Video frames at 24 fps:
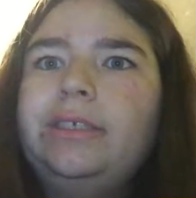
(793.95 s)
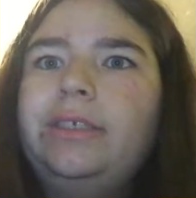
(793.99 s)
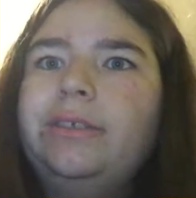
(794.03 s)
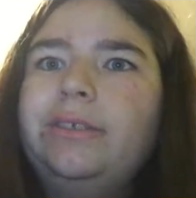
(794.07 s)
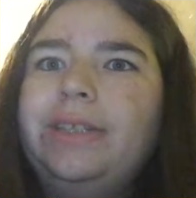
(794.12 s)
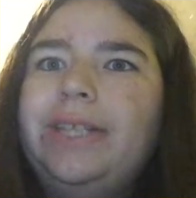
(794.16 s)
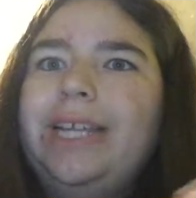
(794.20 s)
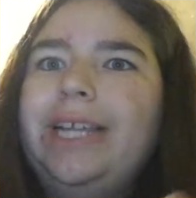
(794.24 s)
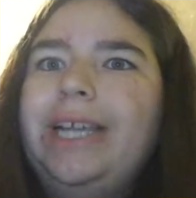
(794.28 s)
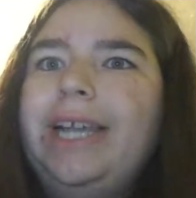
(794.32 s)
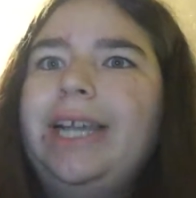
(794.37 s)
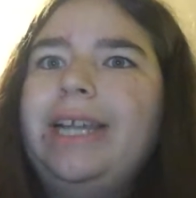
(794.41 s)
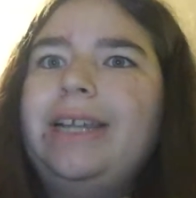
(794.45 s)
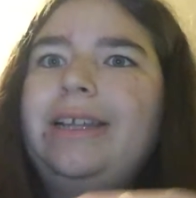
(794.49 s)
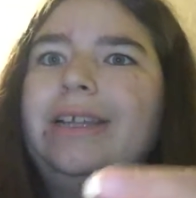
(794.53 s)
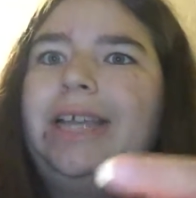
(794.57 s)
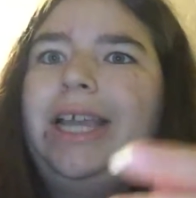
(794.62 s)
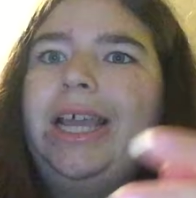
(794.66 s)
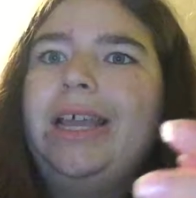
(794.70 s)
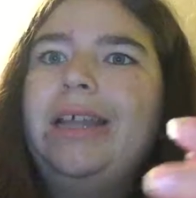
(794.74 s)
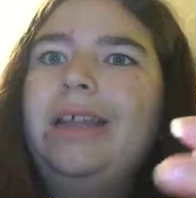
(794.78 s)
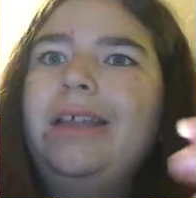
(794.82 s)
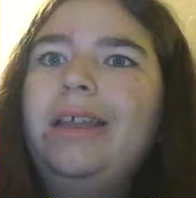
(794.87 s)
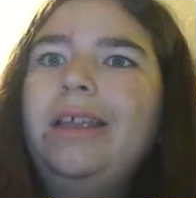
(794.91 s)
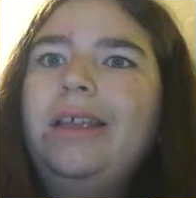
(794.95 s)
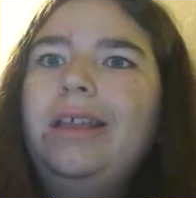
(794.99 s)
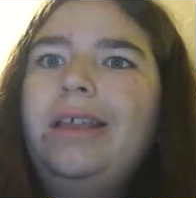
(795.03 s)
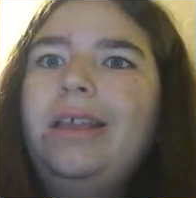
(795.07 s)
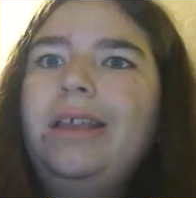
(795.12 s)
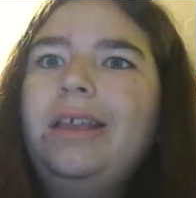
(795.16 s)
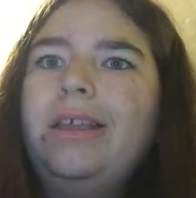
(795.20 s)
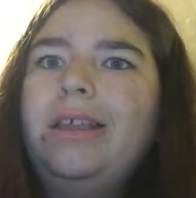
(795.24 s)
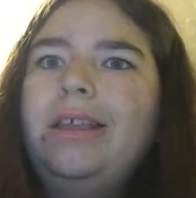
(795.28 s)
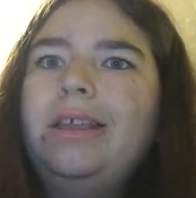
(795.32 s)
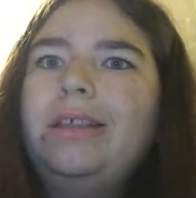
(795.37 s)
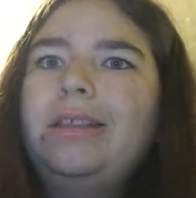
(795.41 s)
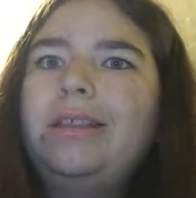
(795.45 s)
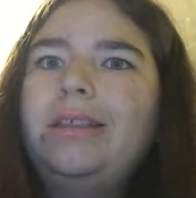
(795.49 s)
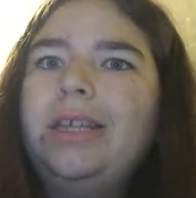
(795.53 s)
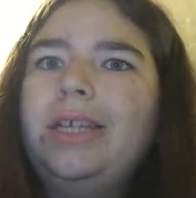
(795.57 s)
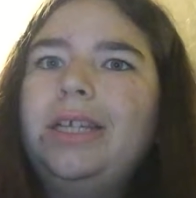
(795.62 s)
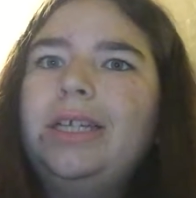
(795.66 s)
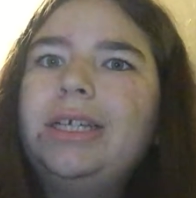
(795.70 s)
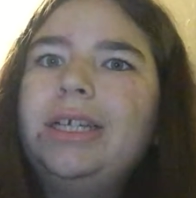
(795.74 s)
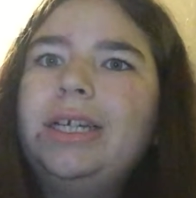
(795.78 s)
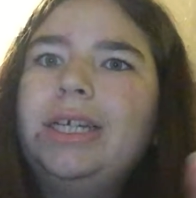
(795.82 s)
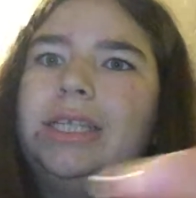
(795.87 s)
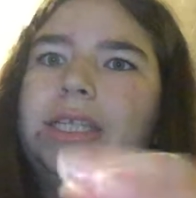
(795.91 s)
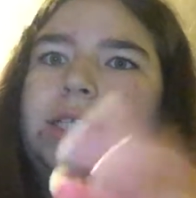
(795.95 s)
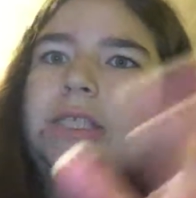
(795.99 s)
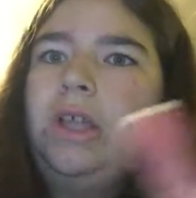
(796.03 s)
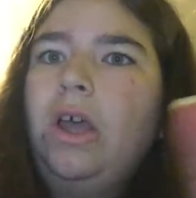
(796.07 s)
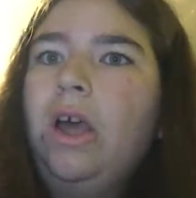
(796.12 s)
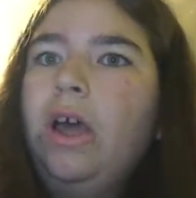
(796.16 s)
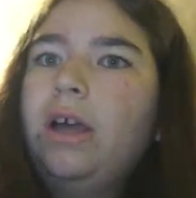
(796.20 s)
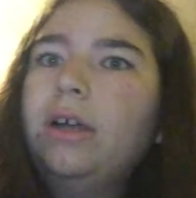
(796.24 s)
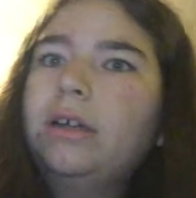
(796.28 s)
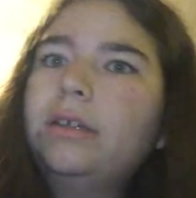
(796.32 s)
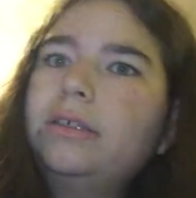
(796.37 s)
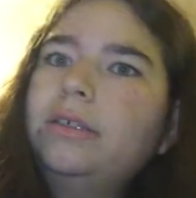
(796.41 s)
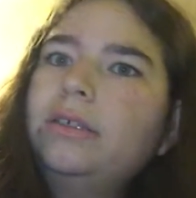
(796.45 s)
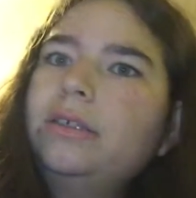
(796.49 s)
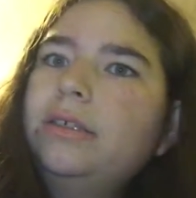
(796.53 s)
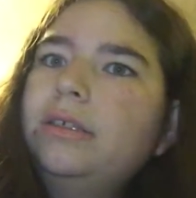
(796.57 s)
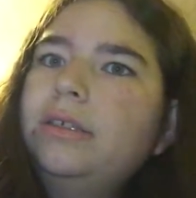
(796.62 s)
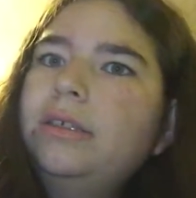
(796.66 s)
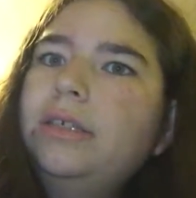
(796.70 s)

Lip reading: They kind of had like a song,